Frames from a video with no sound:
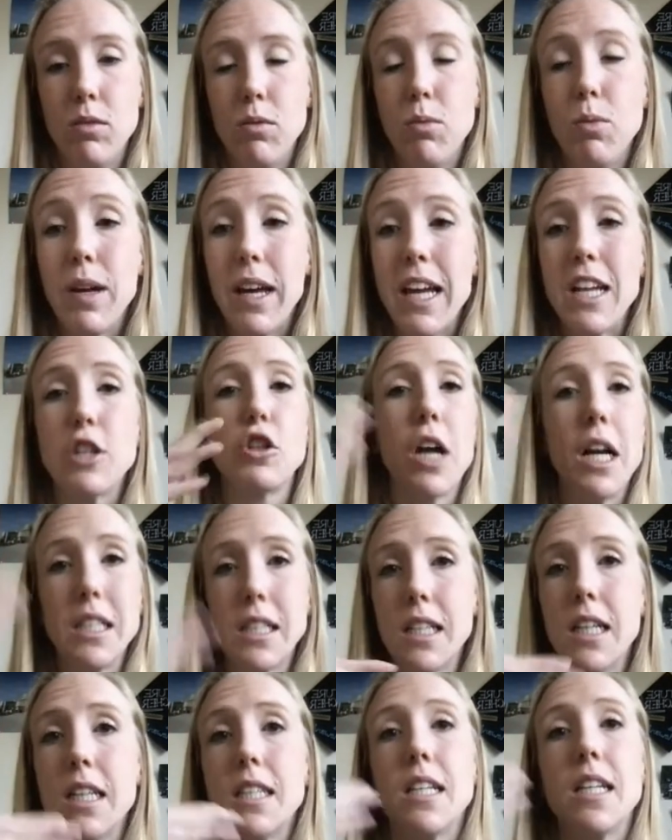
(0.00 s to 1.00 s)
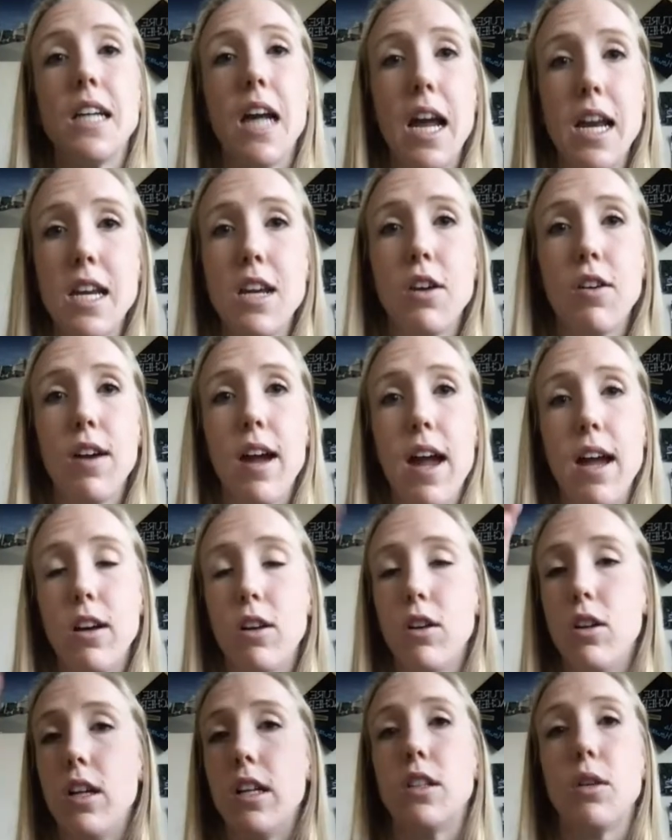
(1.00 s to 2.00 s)
We can trust that it's a 90-degree
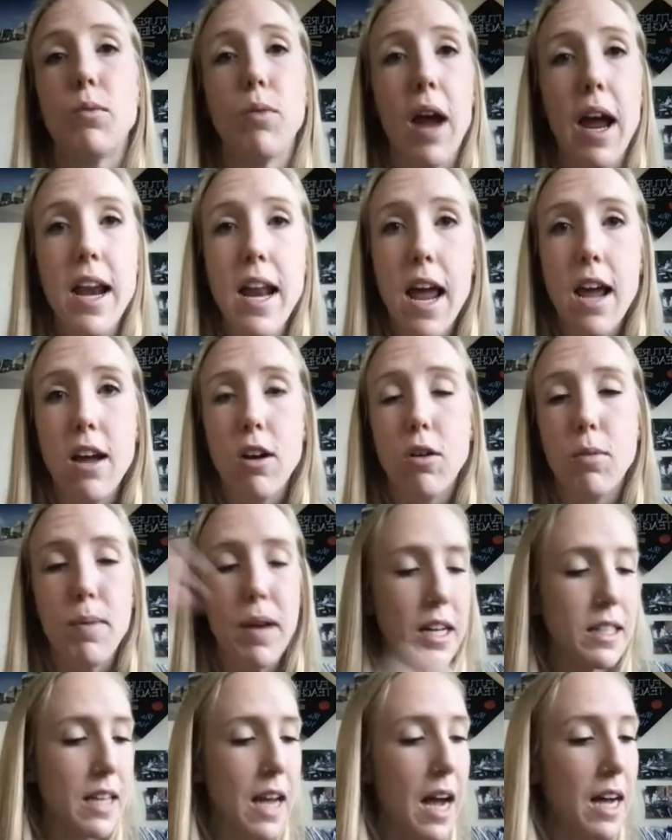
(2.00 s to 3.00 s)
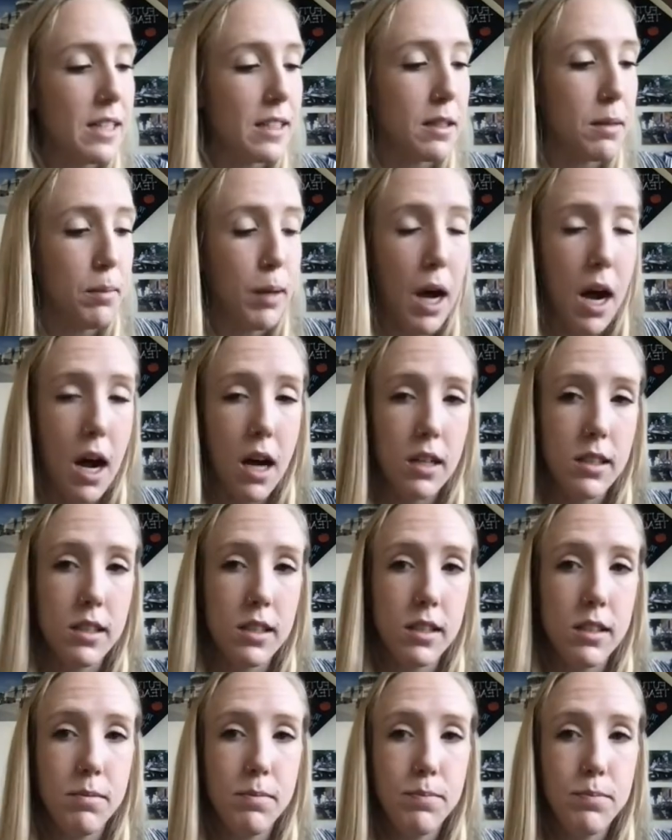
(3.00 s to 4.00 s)
angle. It's a right angle because it has the
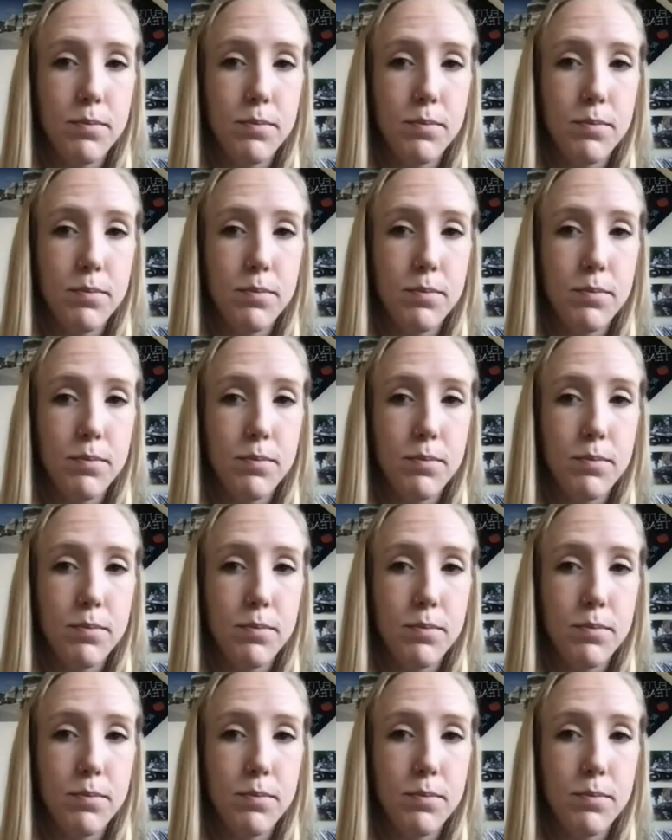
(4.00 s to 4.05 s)
box.